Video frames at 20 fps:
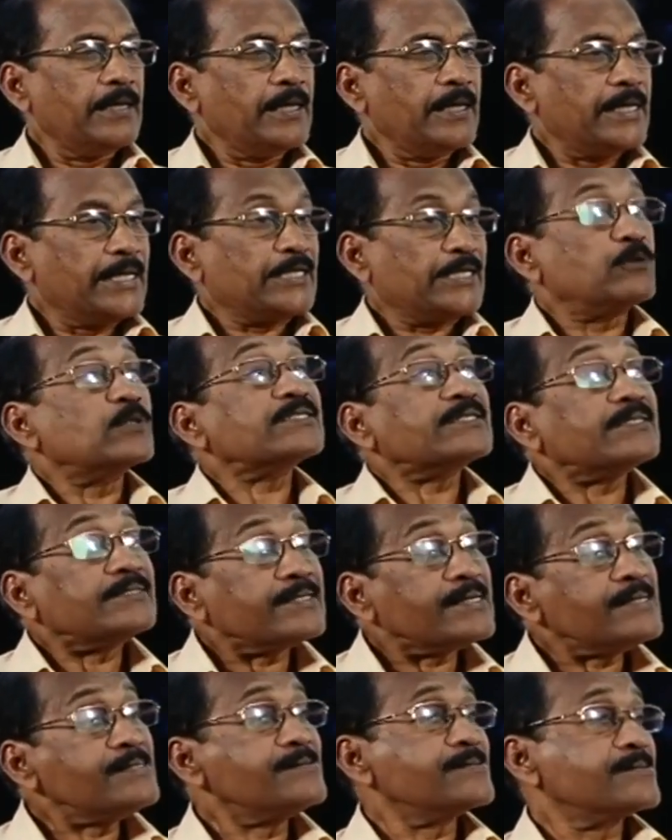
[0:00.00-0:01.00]
It was a
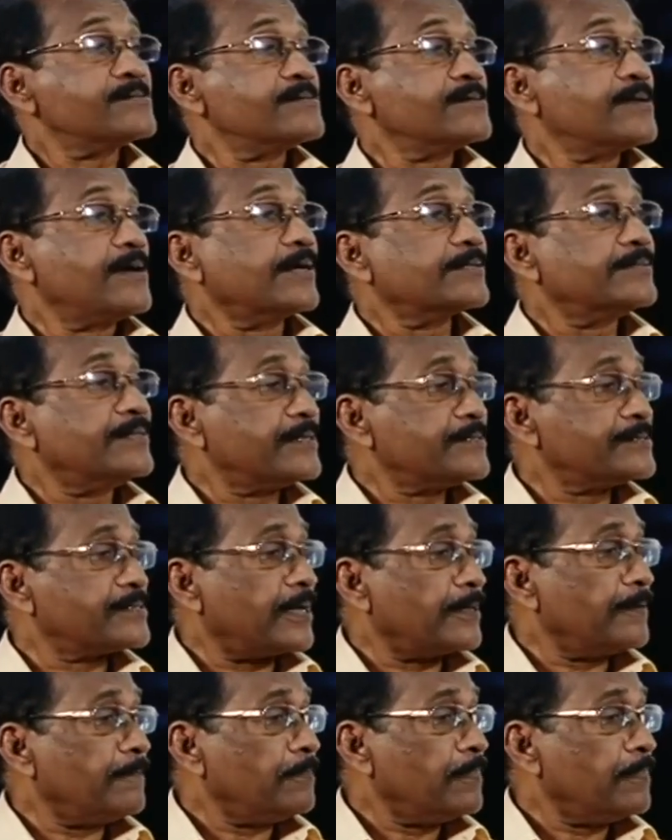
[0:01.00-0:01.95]
trend at that time.